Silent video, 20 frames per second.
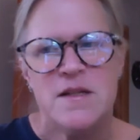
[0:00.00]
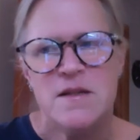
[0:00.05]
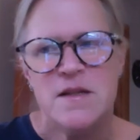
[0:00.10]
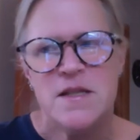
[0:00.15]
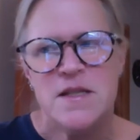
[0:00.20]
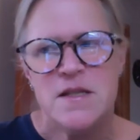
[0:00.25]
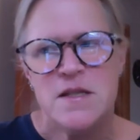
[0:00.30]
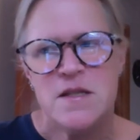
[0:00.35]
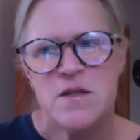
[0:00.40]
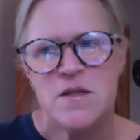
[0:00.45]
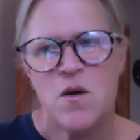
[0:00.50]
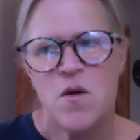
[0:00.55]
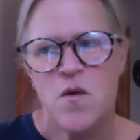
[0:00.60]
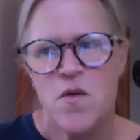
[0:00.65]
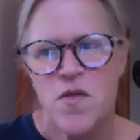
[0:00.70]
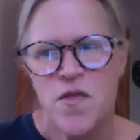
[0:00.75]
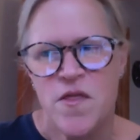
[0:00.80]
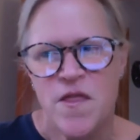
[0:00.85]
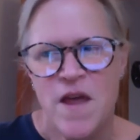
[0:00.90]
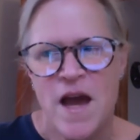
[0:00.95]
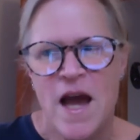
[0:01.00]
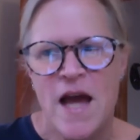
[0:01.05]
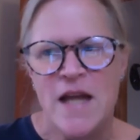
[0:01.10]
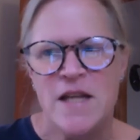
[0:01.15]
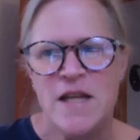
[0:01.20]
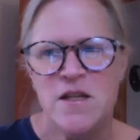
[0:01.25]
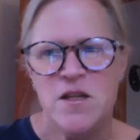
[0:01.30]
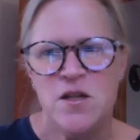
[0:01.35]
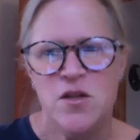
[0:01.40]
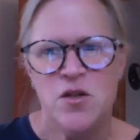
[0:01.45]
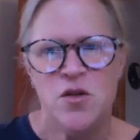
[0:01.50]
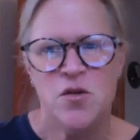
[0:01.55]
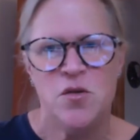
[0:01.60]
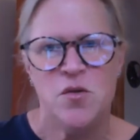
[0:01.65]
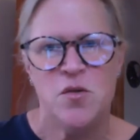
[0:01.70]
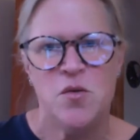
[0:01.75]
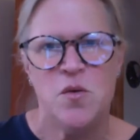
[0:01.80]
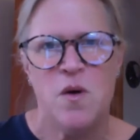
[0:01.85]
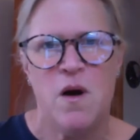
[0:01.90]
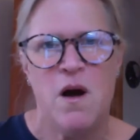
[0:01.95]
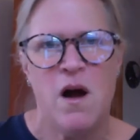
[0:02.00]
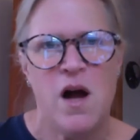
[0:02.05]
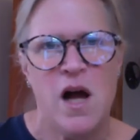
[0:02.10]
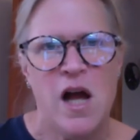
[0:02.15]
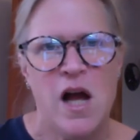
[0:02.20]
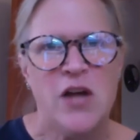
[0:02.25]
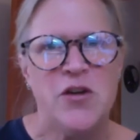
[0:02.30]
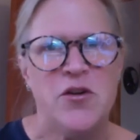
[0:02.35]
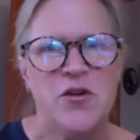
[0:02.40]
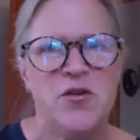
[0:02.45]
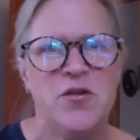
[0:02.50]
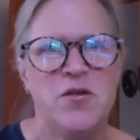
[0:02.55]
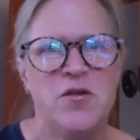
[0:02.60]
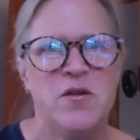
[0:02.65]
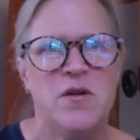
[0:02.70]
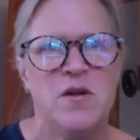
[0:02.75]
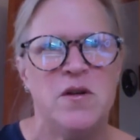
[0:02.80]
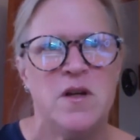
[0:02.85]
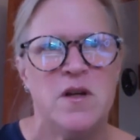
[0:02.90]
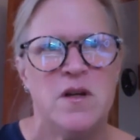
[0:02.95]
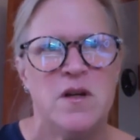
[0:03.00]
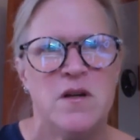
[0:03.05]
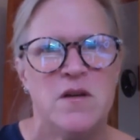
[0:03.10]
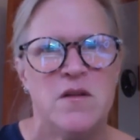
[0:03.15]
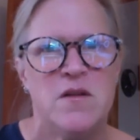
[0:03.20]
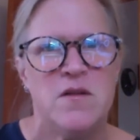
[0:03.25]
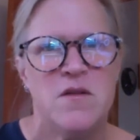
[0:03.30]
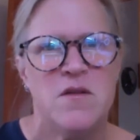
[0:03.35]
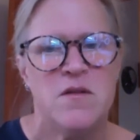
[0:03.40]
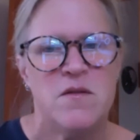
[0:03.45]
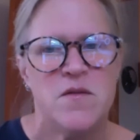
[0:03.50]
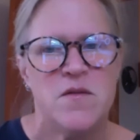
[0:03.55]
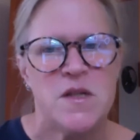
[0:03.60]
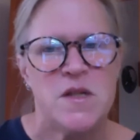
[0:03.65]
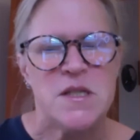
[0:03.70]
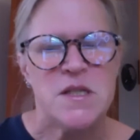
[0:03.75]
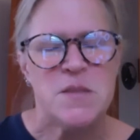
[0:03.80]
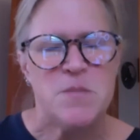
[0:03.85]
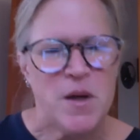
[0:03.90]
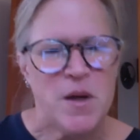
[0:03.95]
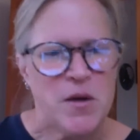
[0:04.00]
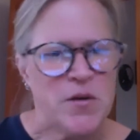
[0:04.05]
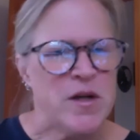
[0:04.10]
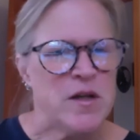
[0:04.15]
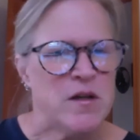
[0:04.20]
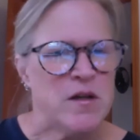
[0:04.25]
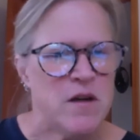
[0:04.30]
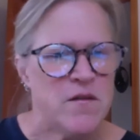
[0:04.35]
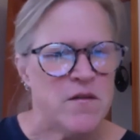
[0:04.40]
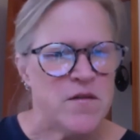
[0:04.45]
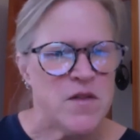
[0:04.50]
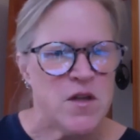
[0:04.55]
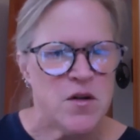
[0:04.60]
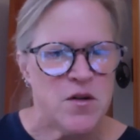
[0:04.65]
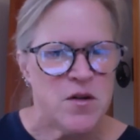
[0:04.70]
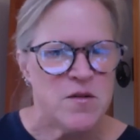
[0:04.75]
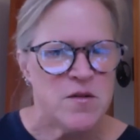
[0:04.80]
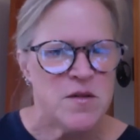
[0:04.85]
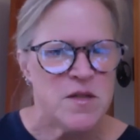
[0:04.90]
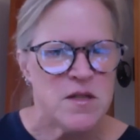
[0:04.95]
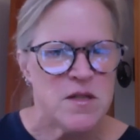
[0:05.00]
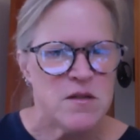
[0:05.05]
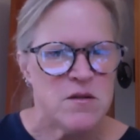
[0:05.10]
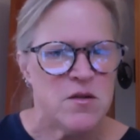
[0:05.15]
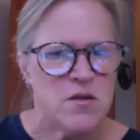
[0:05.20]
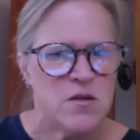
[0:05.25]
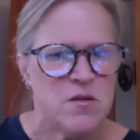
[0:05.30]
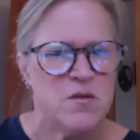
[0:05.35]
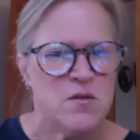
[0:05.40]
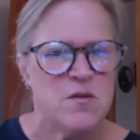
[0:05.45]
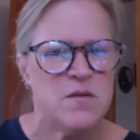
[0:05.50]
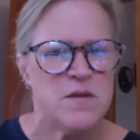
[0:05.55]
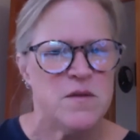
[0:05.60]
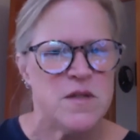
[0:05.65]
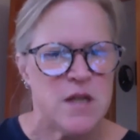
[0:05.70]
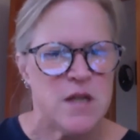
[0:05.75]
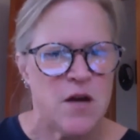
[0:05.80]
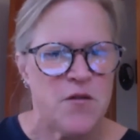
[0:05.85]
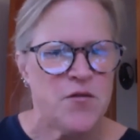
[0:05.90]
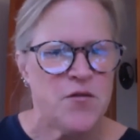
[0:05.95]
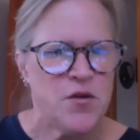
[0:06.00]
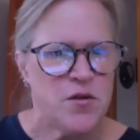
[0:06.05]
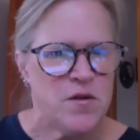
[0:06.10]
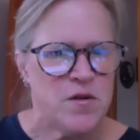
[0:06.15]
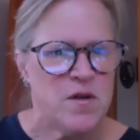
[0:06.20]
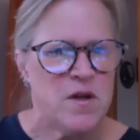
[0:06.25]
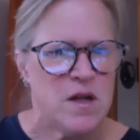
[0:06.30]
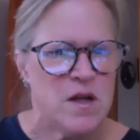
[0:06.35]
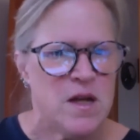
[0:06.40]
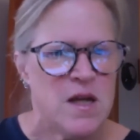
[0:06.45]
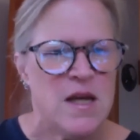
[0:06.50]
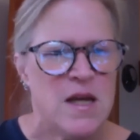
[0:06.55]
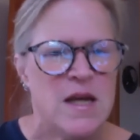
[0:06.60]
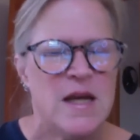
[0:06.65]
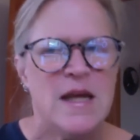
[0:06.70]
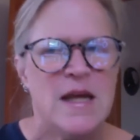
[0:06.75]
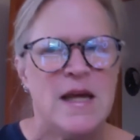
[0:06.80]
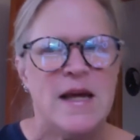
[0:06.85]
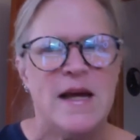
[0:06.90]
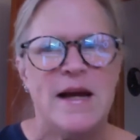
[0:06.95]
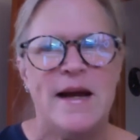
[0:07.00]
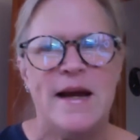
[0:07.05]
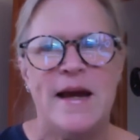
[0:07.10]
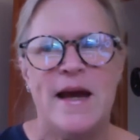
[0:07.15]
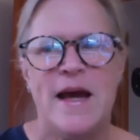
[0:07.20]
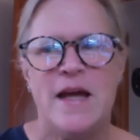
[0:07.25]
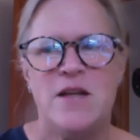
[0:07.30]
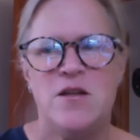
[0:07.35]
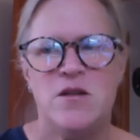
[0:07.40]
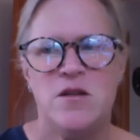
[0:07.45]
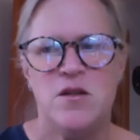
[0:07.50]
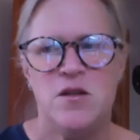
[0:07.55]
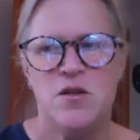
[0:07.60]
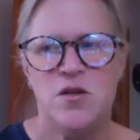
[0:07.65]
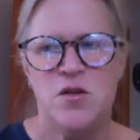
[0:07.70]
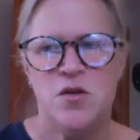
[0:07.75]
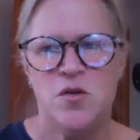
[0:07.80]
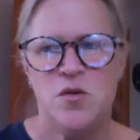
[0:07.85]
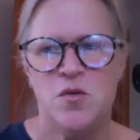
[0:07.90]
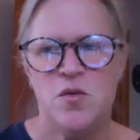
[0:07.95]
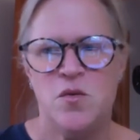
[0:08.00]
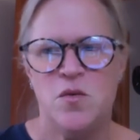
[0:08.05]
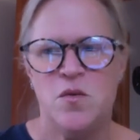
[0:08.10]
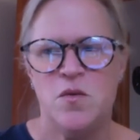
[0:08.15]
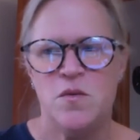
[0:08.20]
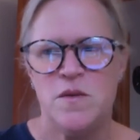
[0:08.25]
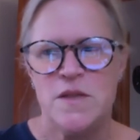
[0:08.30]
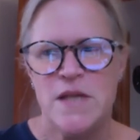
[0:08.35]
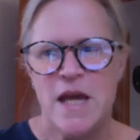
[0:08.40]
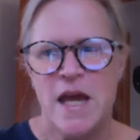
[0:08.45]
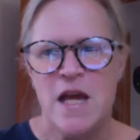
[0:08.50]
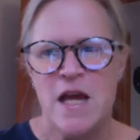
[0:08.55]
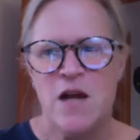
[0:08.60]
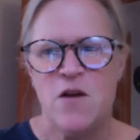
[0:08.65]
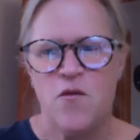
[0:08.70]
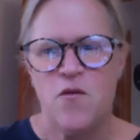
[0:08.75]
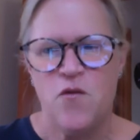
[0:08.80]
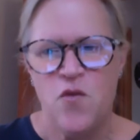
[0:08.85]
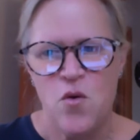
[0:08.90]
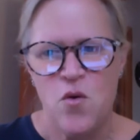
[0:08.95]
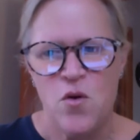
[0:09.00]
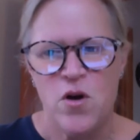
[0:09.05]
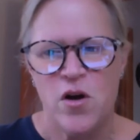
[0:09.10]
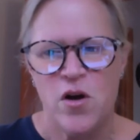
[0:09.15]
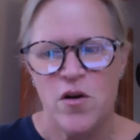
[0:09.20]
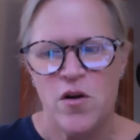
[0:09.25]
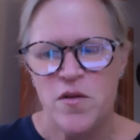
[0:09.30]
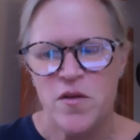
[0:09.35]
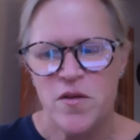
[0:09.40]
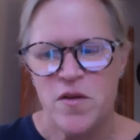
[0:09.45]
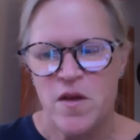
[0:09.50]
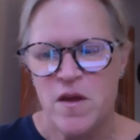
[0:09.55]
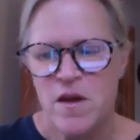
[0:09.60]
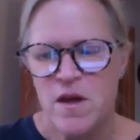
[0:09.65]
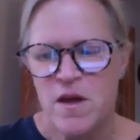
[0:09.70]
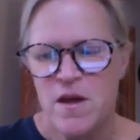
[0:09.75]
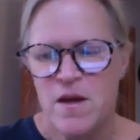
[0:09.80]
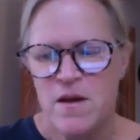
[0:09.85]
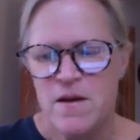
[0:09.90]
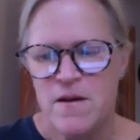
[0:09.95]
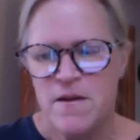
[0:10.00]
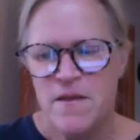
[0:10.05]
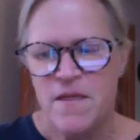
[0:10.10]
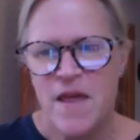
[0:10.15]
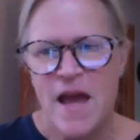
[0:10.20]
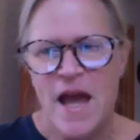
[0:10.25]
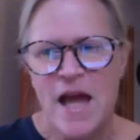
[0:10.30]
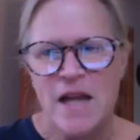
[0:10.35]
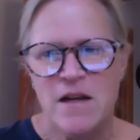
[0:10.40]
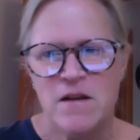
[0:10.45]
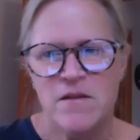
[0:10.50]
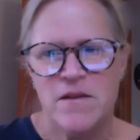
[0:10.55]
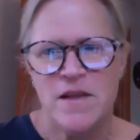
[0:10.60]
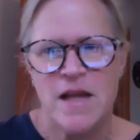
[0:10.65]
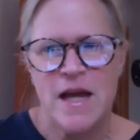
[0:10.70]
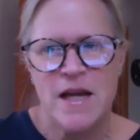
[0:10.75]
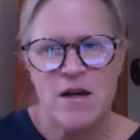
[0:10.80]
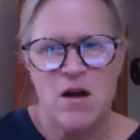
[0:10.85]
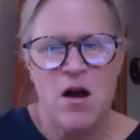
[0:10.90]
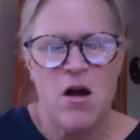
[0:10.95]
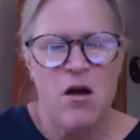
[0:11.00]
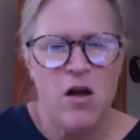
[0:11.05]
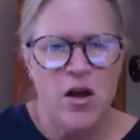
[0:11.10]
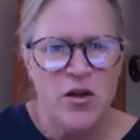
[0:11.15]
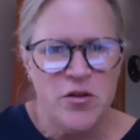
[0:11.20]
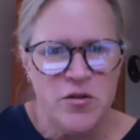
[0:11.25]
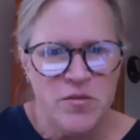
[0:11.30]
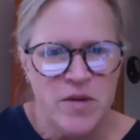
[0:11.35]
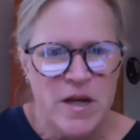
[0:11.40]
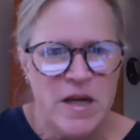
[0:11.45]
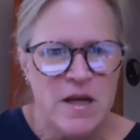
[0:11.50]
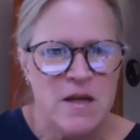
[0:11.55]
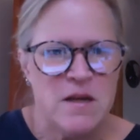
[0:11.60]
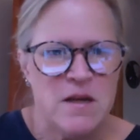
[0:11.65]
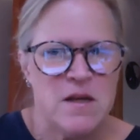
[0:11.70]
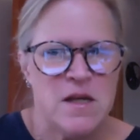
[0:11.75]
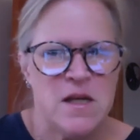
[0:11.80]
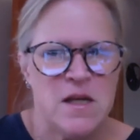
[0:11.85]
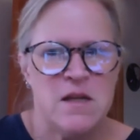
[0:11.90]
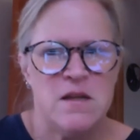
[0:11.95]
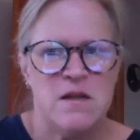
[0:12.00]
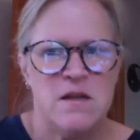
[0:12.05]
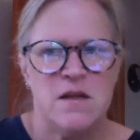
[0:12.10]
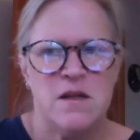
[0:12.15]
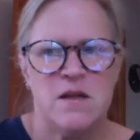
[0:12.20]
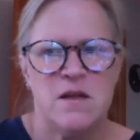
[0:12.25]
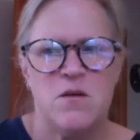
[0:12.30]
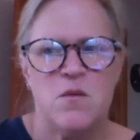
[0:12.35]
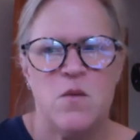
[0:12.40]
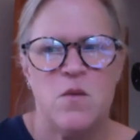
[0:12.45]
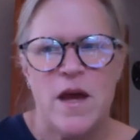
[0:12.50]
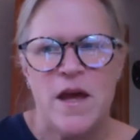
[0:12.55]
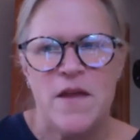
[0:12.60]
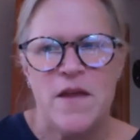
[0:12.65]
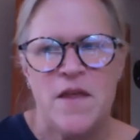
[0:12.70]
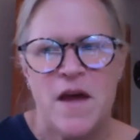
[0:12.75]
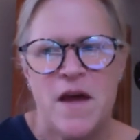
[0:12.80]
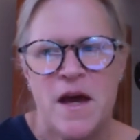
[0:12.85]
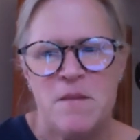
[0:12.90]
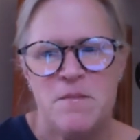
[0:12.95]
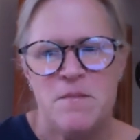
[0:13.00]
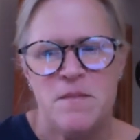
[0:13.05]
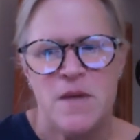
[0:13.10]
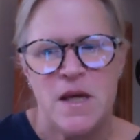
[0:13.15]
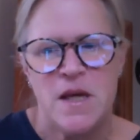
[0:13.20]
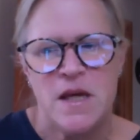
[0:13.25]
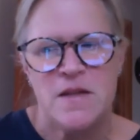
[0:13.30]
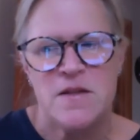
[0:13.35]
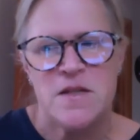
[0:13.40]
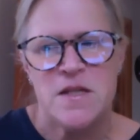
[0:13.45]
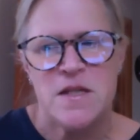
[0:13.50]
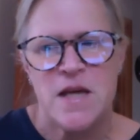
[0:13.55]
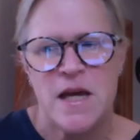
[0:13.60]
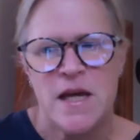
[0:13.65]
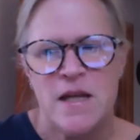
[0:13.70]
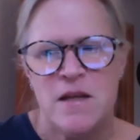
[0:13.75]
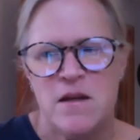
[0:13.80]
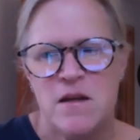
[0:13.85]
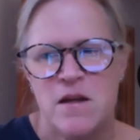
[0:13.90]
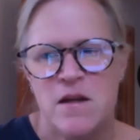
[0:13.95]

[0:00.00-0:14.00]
so that you honor the spirit of those who suffered and you take forth that that honoring in in a way that means that